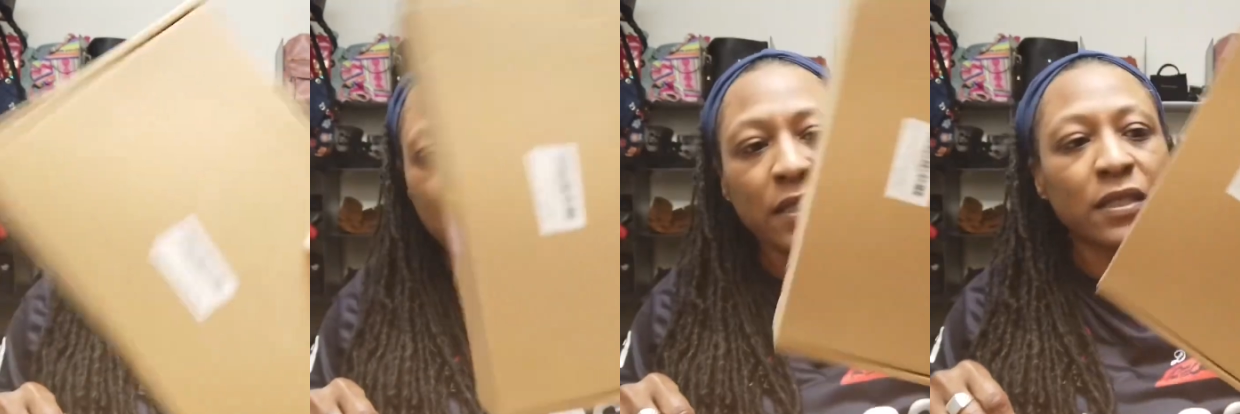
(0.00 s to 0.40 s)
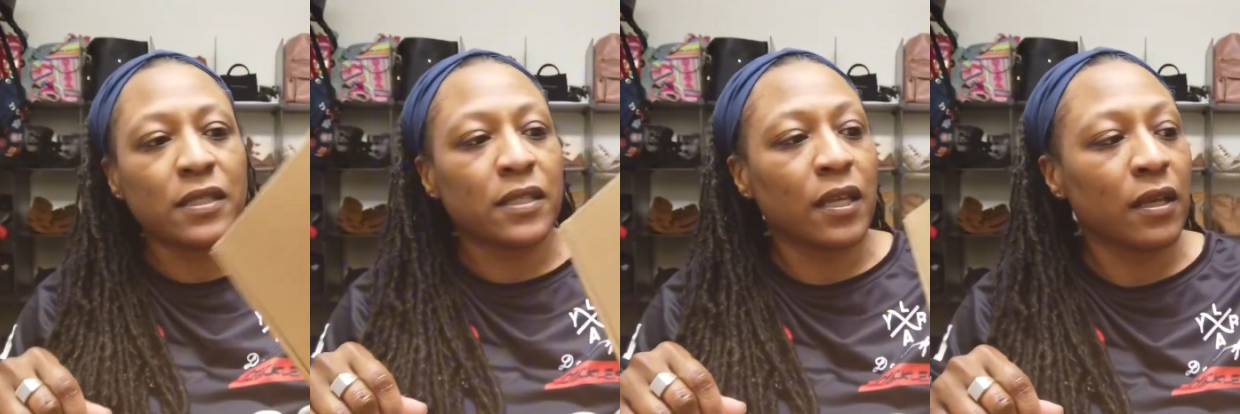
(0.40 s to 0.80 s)

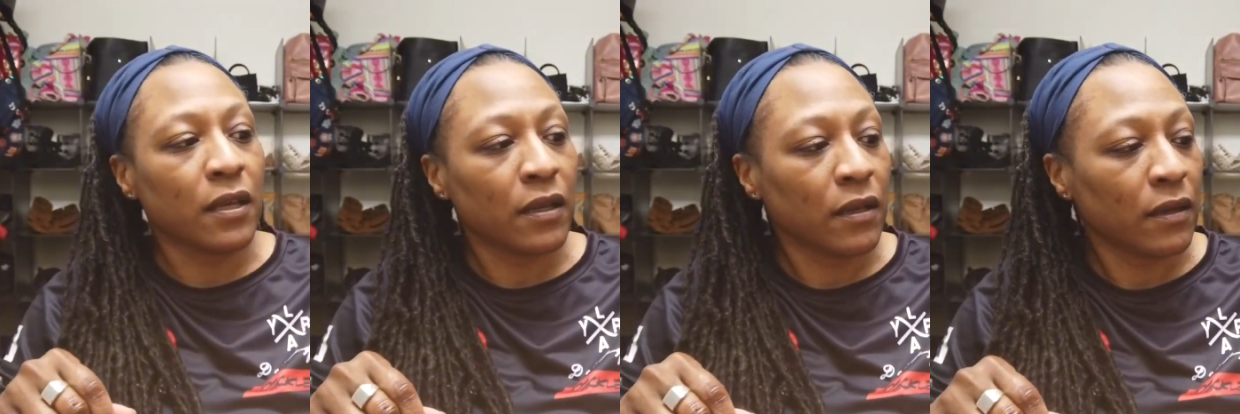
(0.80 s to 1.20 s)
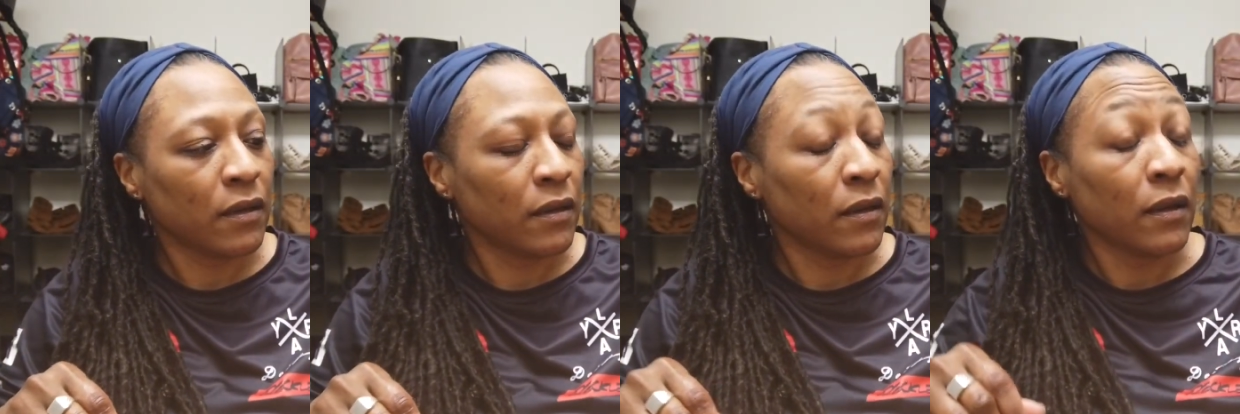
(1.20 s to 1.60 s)
This,
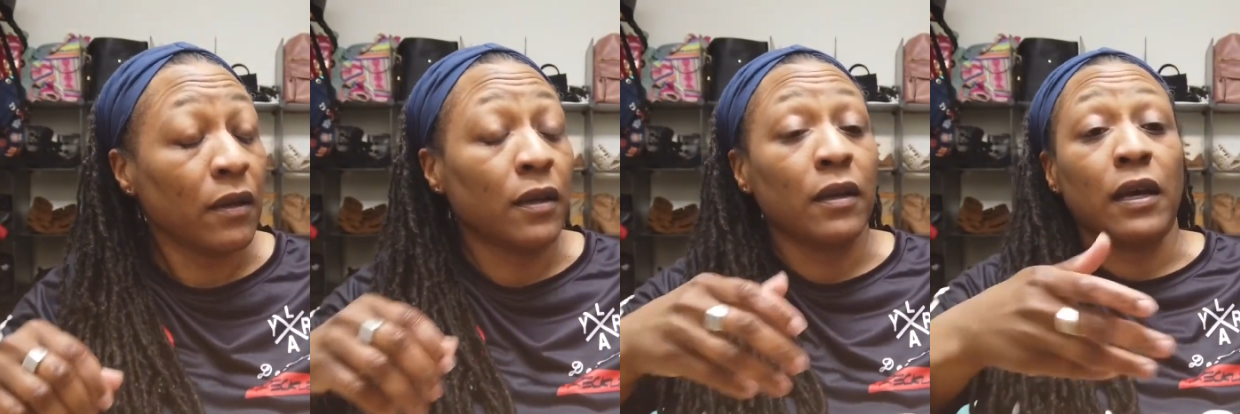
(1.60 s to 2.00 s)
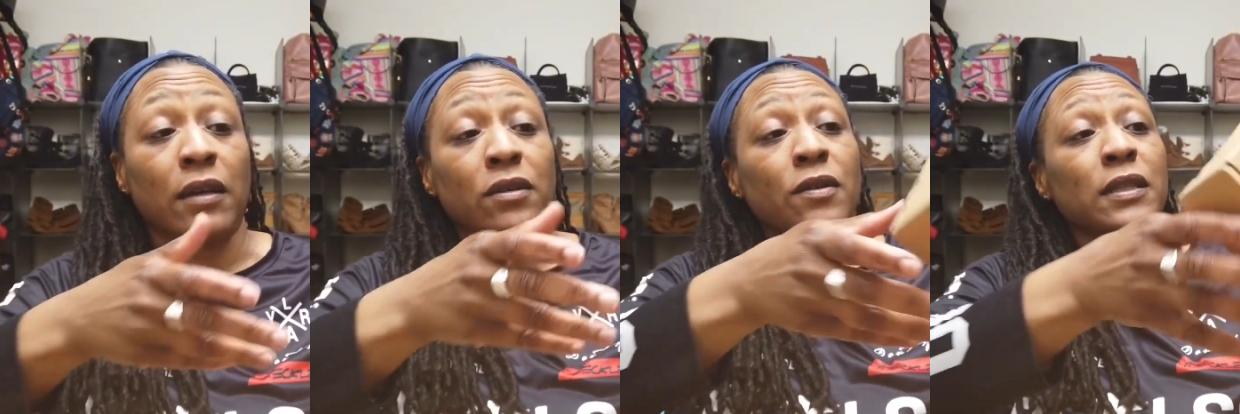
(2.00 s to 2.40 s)

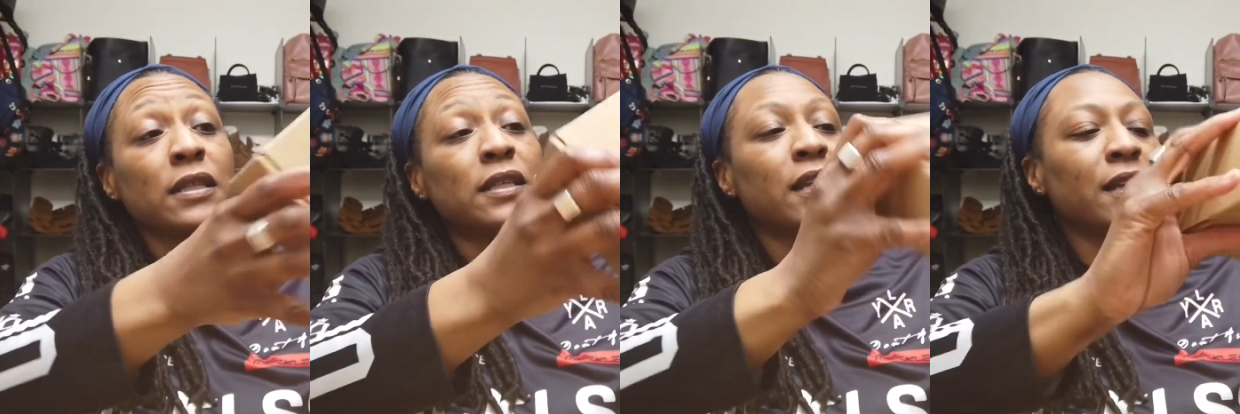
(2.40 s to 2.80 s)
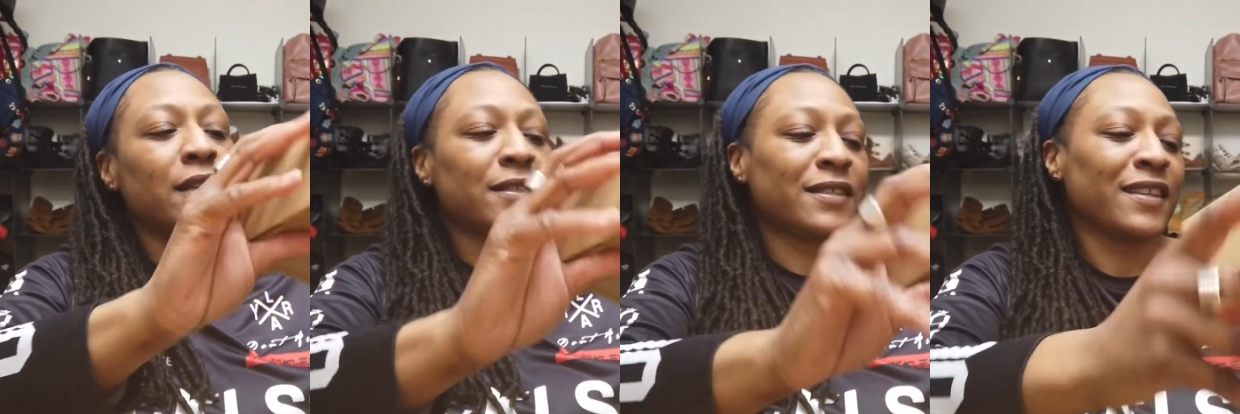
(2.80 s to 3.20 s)
I don't know what this
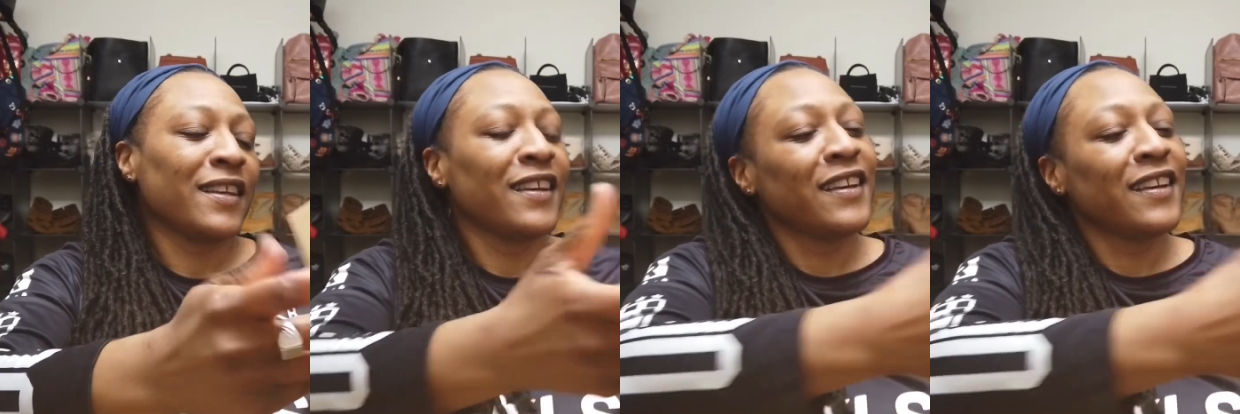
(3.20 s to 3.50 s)
is.